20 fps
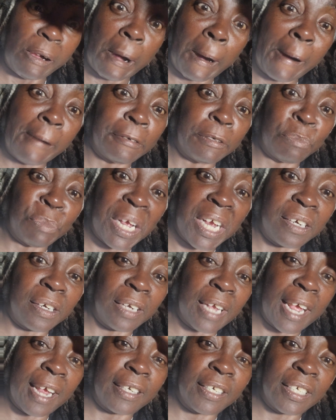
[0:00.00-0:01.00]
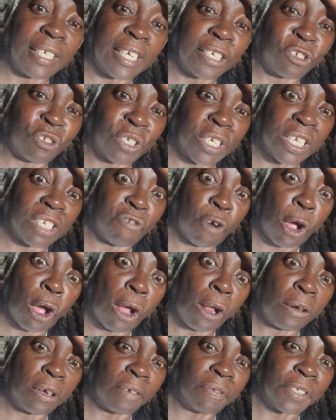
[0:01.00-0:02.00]
I demand lie detector test for
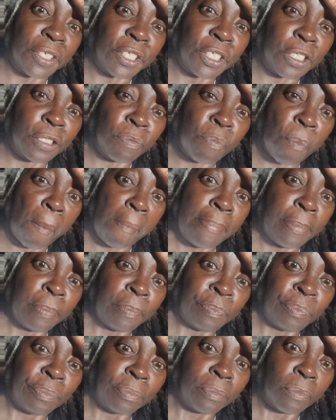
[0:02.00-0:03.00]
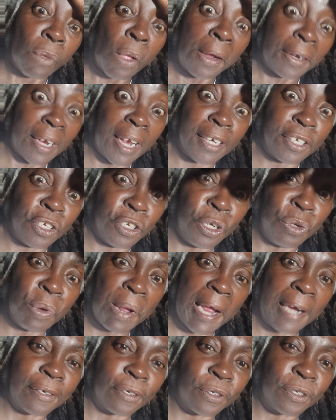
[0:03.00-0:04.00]
all of us. Can you
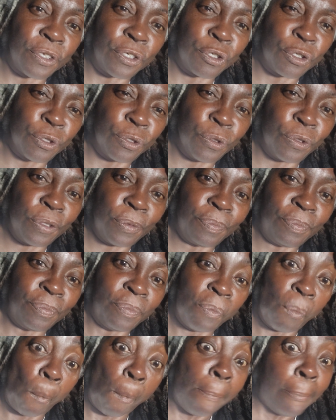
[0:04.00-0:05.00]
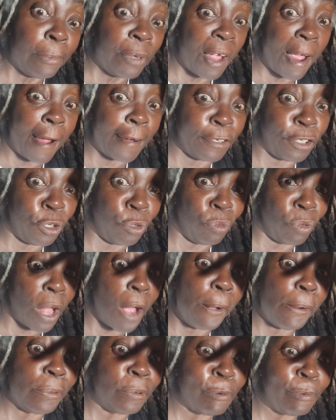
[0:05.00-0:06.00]
handle the truth? And you
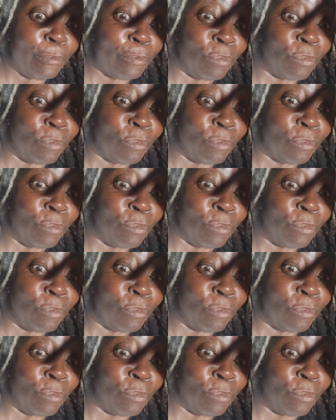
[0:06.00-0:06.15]
know,